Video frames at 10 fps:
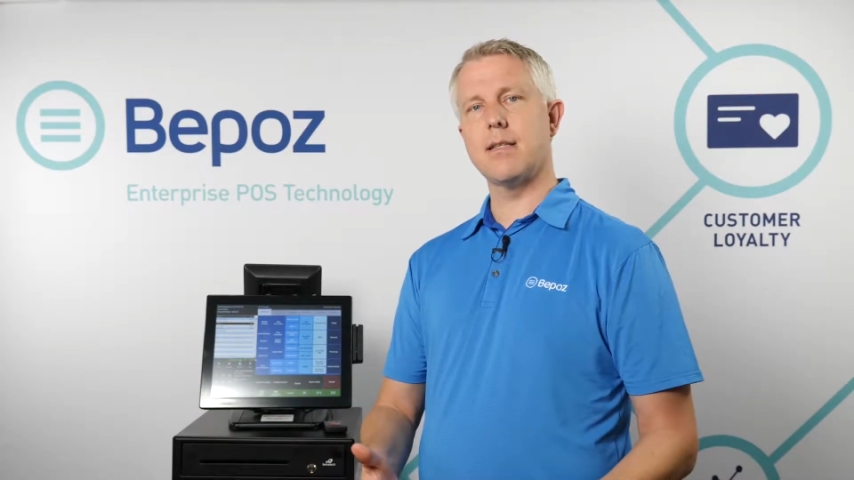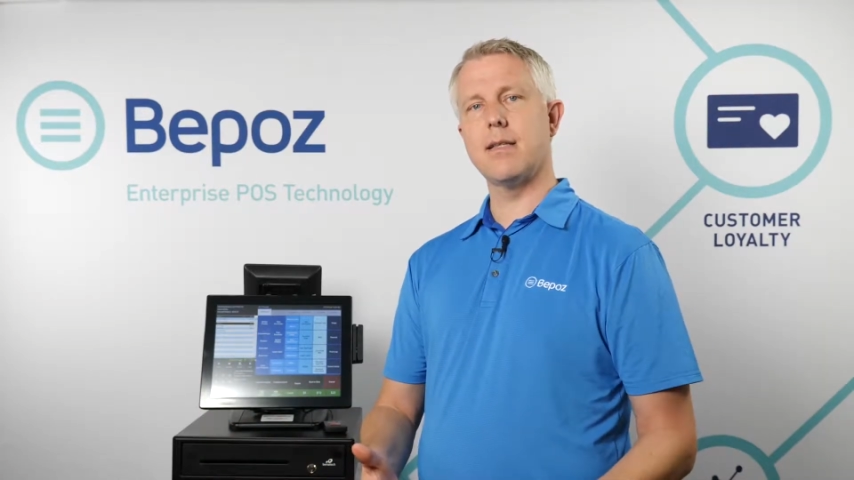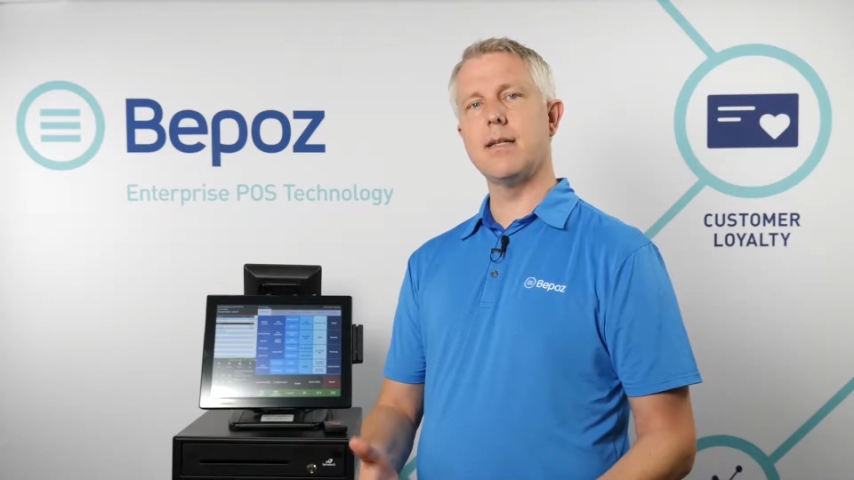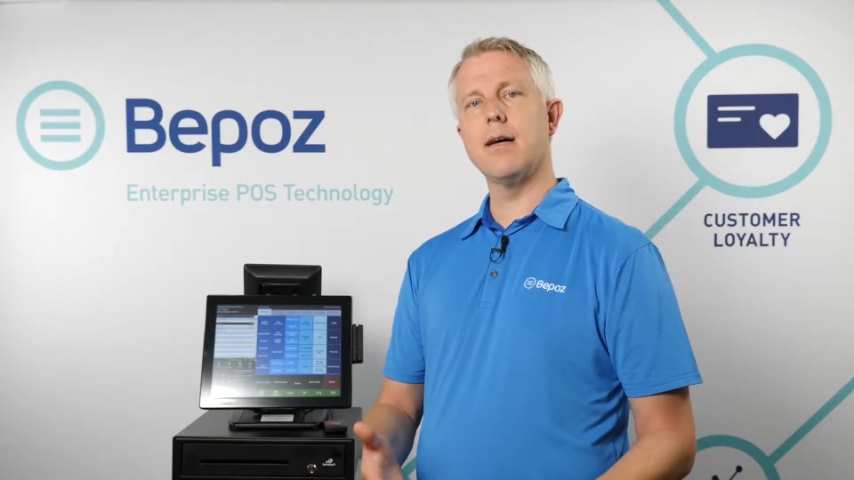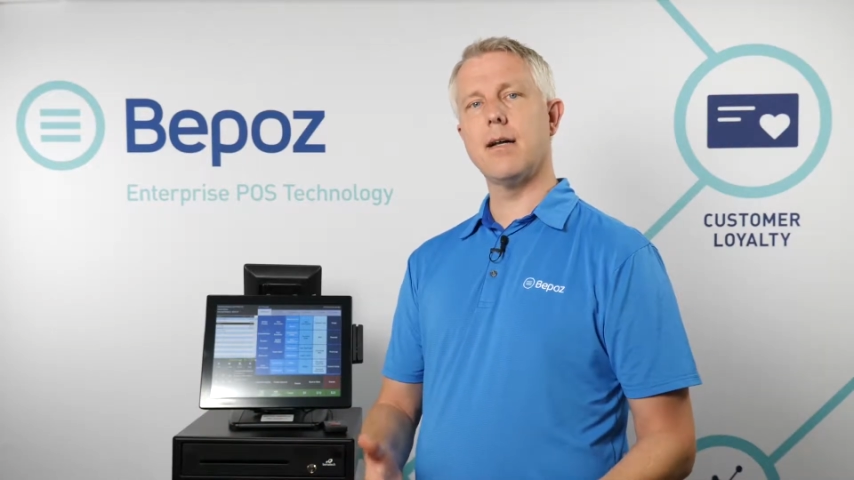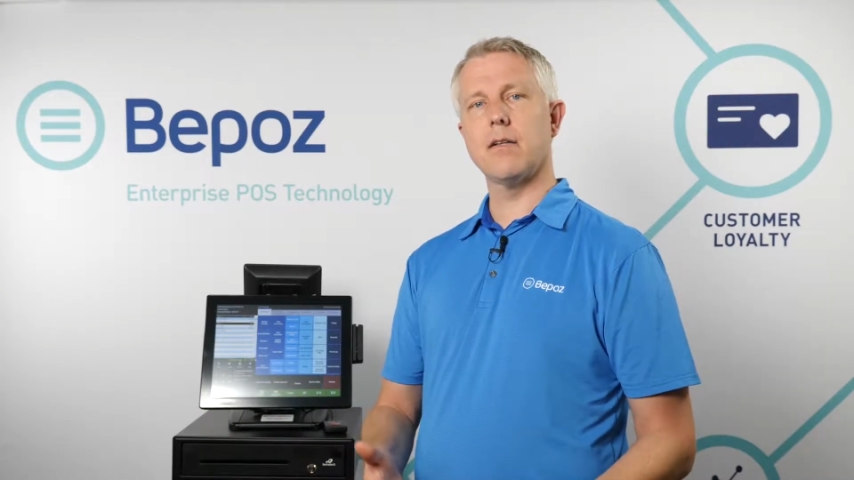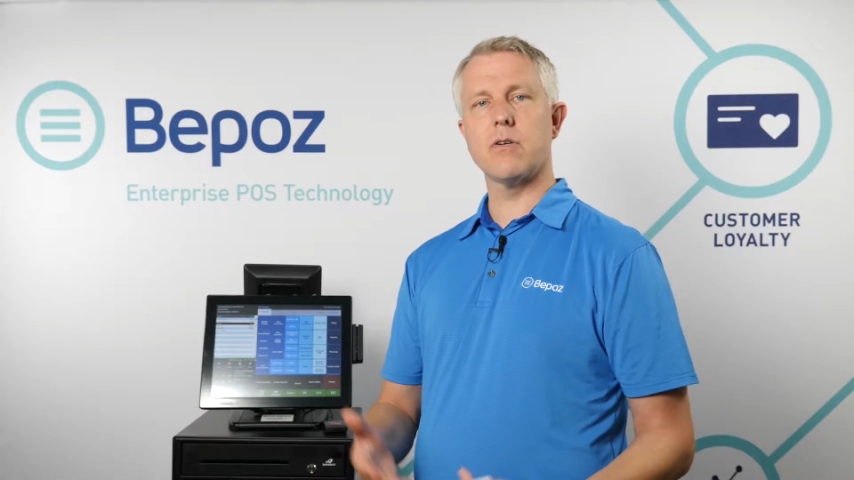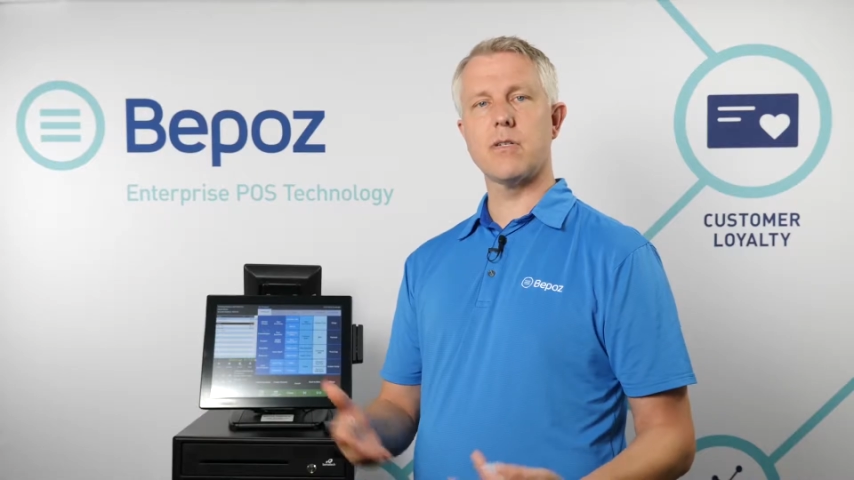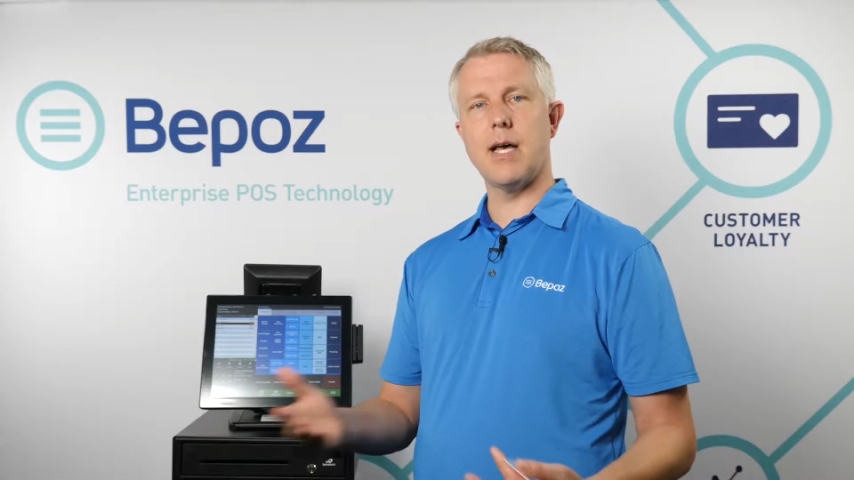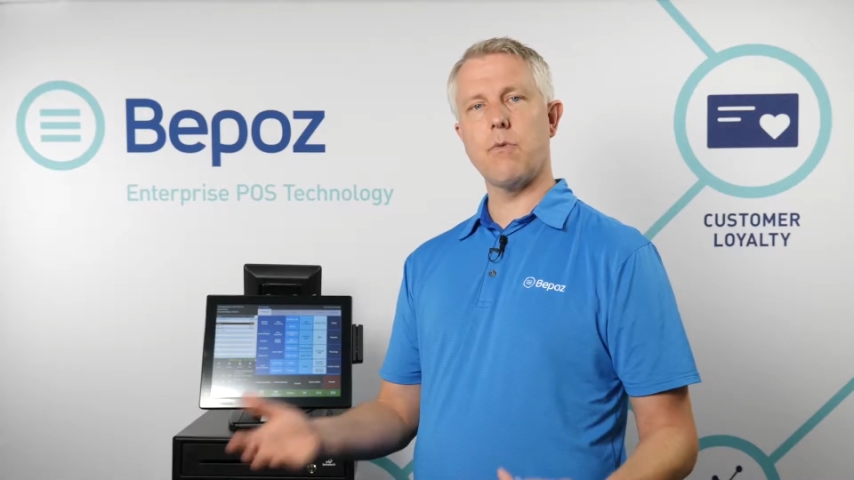the
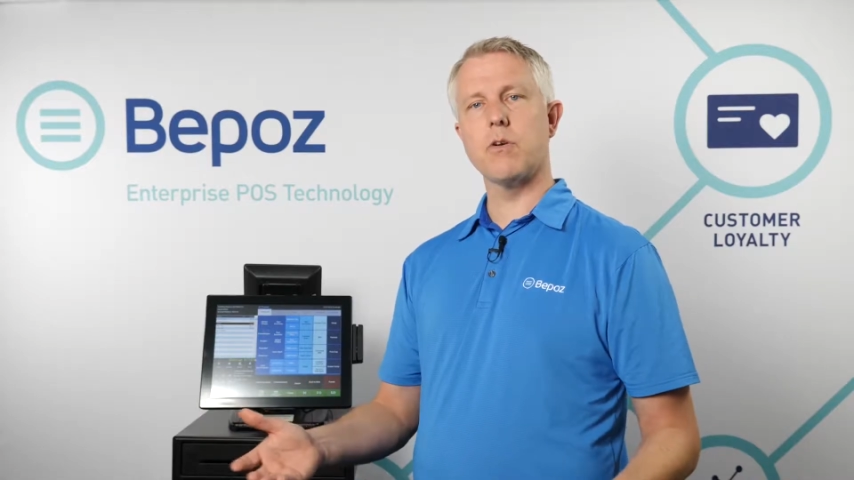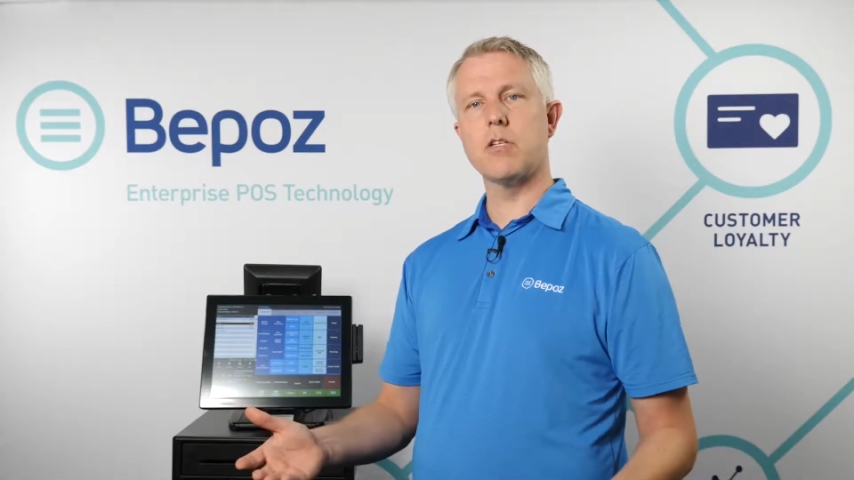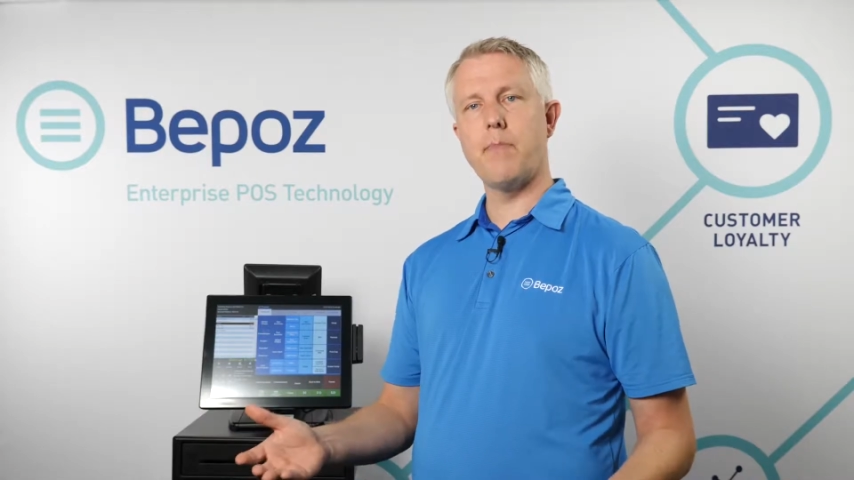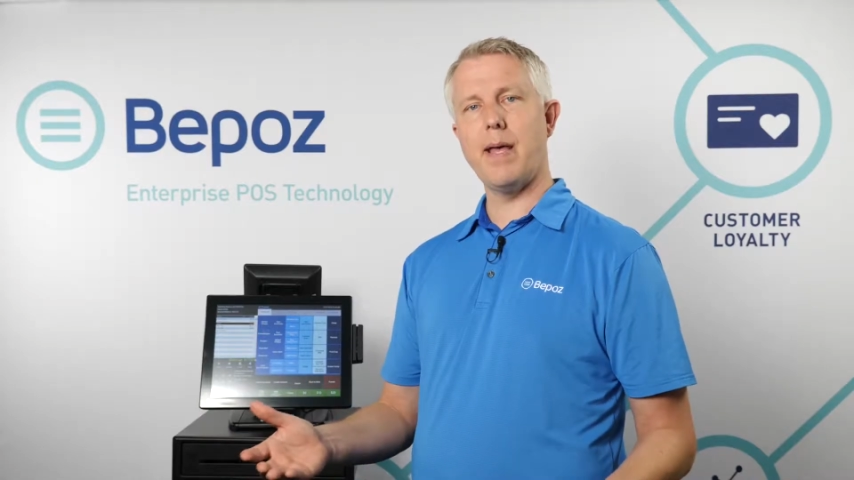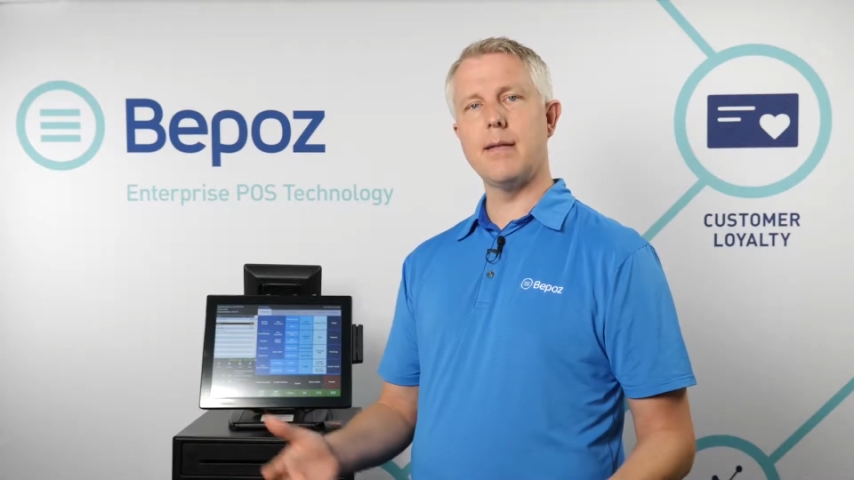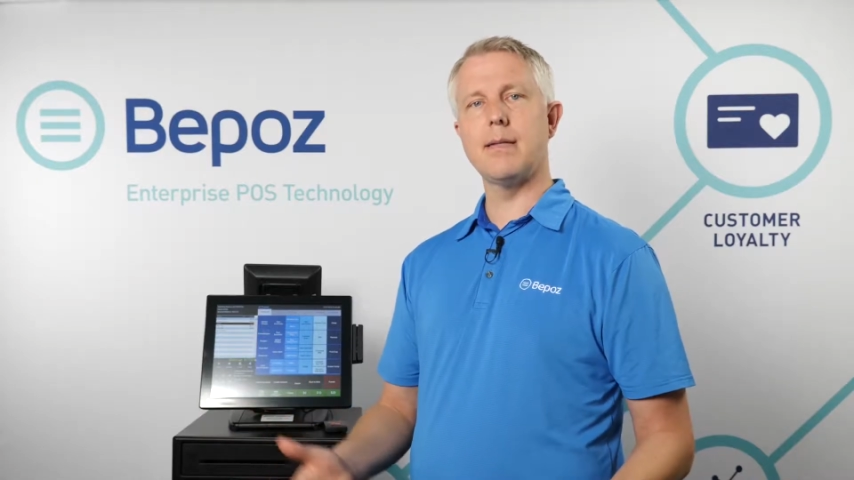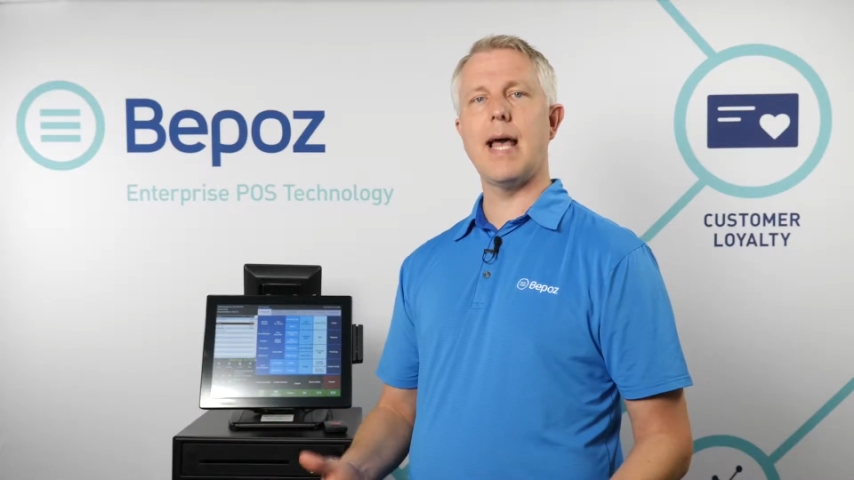dollars that were spent